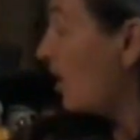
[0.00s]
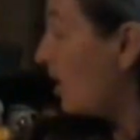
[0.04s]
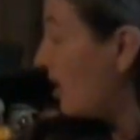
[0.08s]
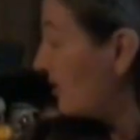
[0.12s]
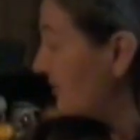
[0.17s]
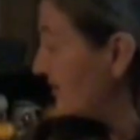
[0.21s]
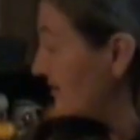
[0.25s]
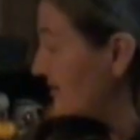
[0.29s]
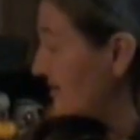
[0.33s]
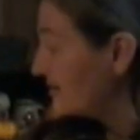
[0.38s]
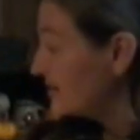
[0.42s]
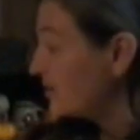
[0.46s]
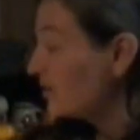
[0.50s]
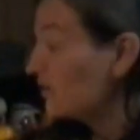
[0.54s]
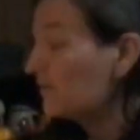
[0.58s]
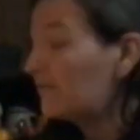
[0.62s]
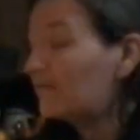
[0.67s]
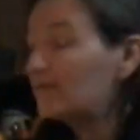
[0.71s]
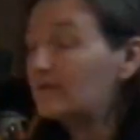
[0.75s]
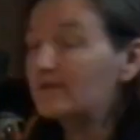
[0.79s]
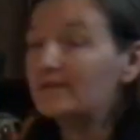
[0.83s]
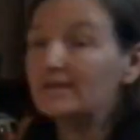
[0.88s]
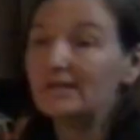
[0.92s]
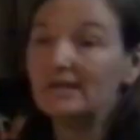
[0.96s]
on the stove
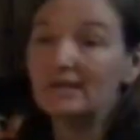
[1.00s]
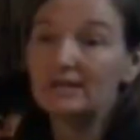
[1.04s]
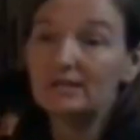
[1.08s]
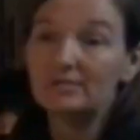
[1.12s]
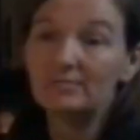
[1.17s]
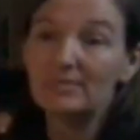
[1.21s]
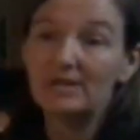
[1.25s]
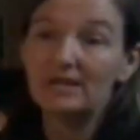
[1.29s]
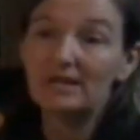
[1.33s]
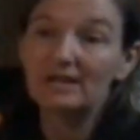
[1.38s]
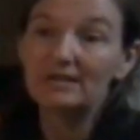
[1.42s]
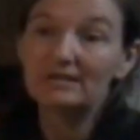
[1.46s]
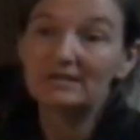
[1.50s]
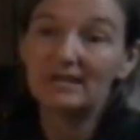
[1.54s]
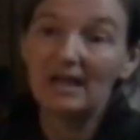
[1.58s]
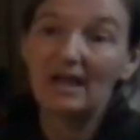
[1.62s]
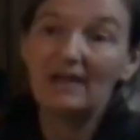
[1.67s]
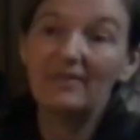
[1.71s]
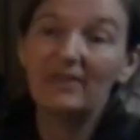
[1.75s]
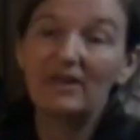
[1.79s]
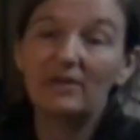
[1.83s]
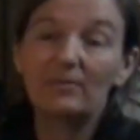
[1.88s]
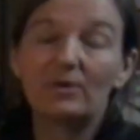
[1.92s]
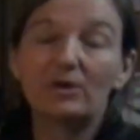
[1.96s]
for 6 minutes,
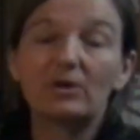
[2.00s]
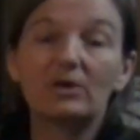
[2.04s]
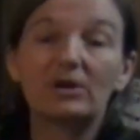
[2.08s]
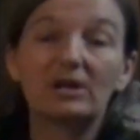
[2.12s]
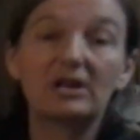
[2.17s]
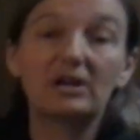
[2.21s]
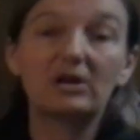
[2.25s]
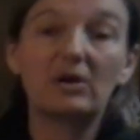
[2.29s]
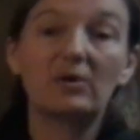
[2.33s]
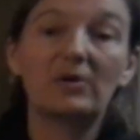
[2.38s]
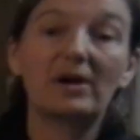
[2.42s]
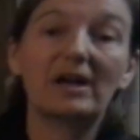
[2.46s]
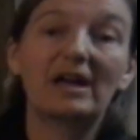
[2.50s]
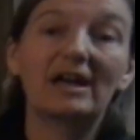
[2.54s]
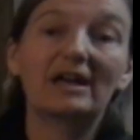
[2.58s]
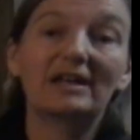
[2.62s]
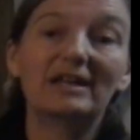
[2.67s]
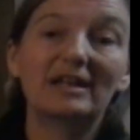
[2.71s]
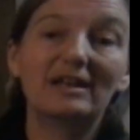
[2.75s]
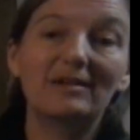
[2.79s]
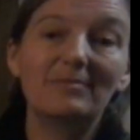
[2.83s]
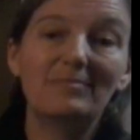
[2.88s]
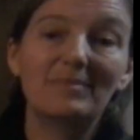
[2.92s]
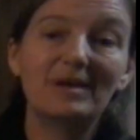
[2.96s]
and then we're going to go
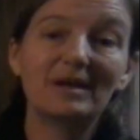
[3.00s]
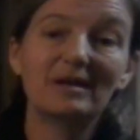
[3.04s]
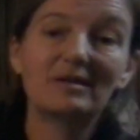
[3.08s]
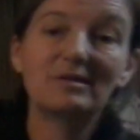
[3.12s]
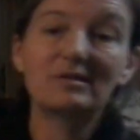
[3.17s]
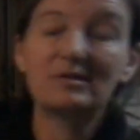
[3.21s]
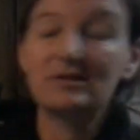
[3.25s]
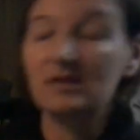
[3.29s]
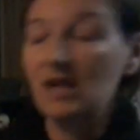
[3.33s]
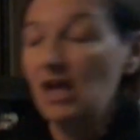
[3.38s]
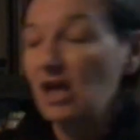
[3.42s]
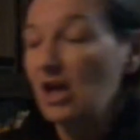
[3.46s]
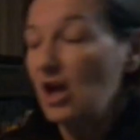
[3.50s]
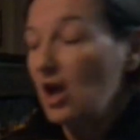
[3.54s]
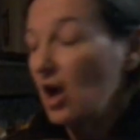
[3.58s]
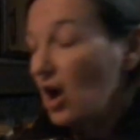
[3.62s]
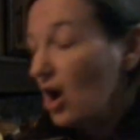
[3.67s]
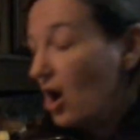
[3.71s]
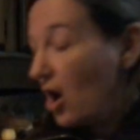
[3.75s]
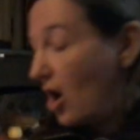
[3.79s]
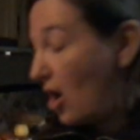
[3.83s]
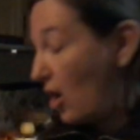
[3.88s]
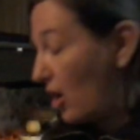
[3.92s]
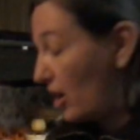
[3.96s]
ahead and mix
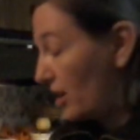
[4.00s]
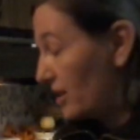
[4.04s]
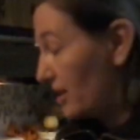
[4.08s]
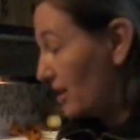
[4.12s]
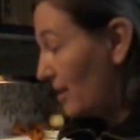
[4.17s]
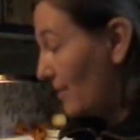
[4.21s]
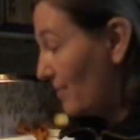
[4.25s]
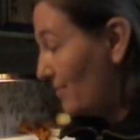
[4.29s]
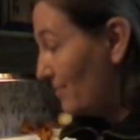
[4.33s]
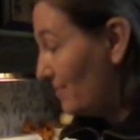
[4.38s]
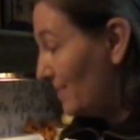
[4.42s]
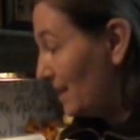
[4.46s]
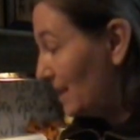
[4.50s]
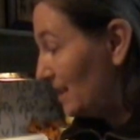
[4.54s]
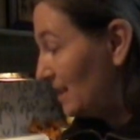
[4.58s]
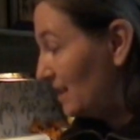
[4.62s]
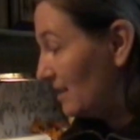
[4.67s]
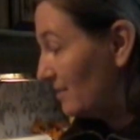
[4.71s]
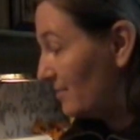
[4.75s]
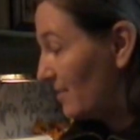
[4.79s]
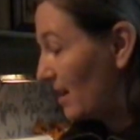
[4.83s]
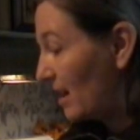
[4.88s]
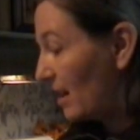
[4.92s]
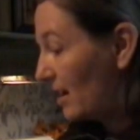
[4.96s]
on
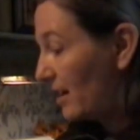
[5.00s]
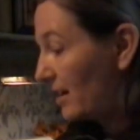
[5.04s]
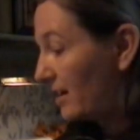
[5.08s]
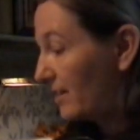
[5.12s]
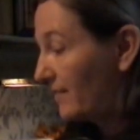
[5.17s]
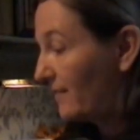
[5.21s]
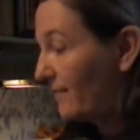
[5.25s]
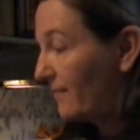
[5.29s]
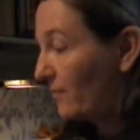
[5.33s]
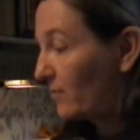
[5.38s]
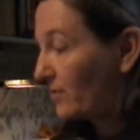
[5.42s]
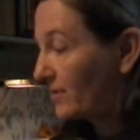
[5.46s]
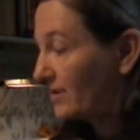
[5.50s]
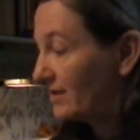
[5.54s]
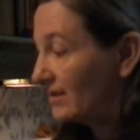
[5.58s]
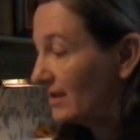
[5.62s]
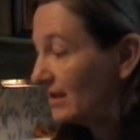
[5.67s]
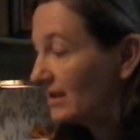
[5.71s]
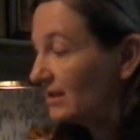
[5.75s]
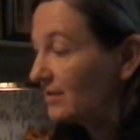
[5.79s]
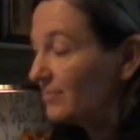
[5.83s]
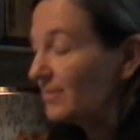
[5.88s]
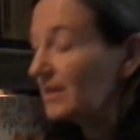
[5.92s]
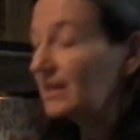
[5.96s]
medium-high for
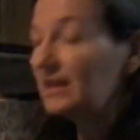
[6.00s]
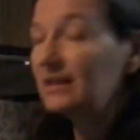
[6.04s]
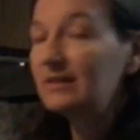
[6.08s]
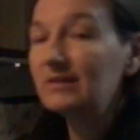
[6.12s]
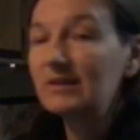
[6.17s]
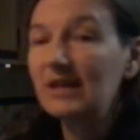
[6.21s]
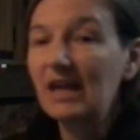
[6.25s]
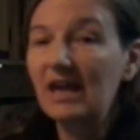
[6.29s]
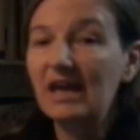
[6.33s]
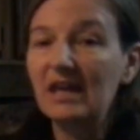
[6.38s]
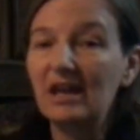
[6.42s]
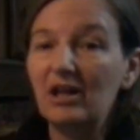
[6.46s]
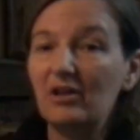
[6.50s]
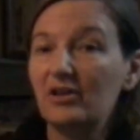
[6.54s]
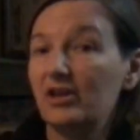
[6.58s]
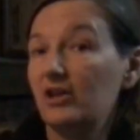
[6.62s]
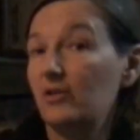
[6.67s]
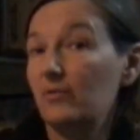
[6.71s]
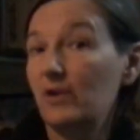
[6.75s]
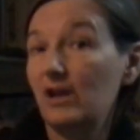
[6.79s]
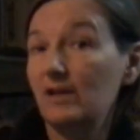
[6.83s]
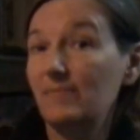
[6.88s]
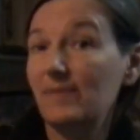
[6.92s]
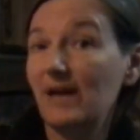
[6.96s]
6 minutes, and I'll
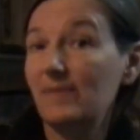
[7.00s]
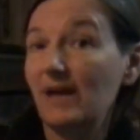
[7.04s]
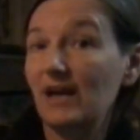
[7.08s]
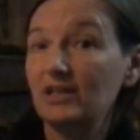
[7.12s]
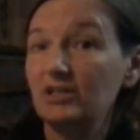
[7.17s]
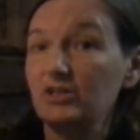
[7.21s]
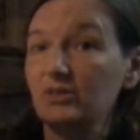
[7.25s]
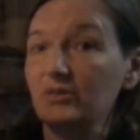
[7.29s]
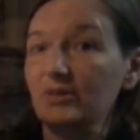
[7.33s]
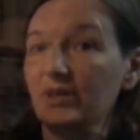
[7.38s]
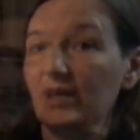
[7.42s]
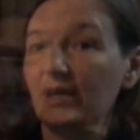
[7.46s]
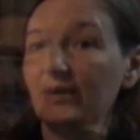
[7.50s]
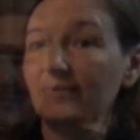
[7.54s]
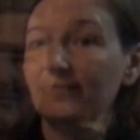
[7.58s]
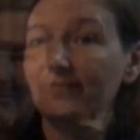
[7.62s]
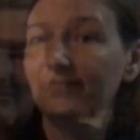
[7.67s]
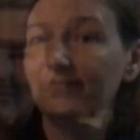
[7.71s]
get right back to you.